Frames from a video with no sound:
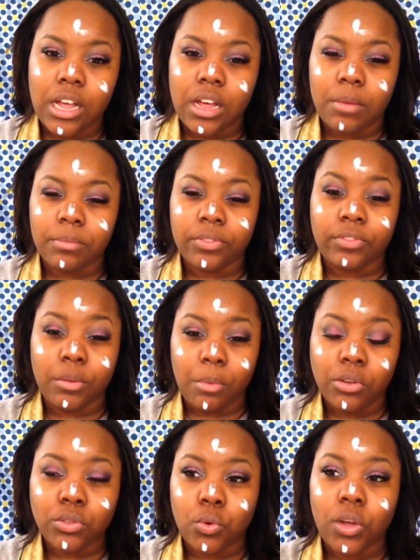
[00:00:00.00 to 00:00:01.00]
um, the
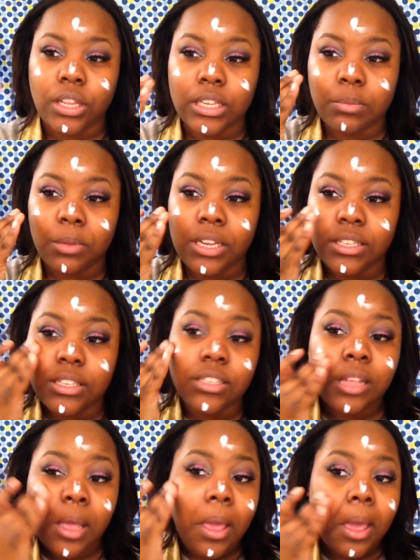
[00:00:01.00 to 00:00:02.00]
most oiliest
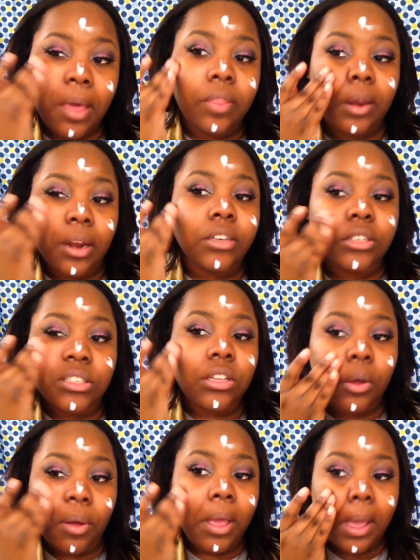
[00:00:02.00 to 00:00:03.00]
places, and then I just
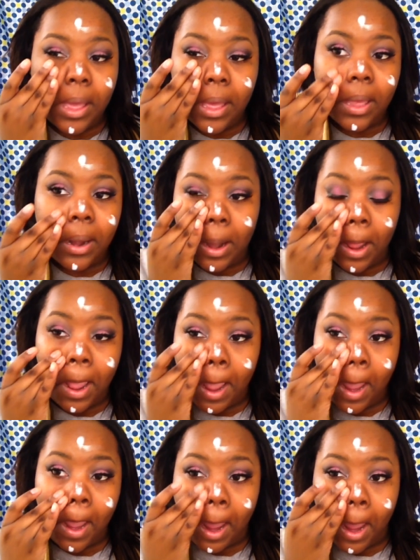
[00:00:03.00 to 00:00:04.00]
go ahead
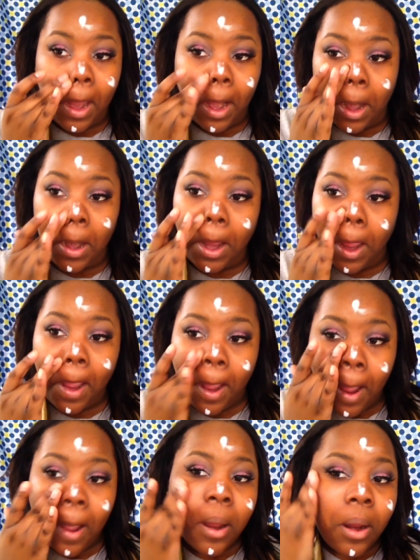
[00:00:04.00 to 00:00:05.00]
and
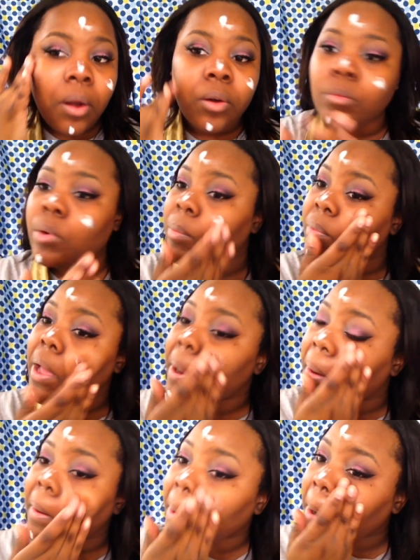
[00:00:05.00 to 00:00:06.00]
rub
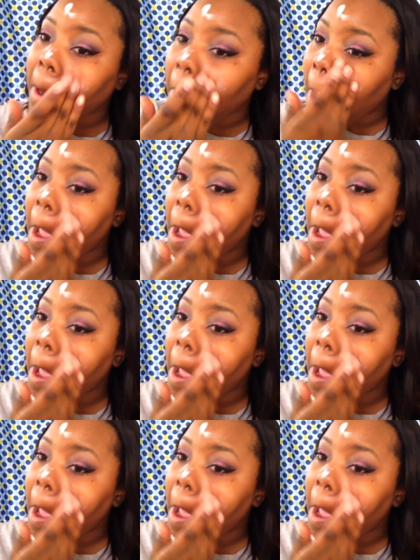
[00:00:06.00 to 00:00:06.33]
that in.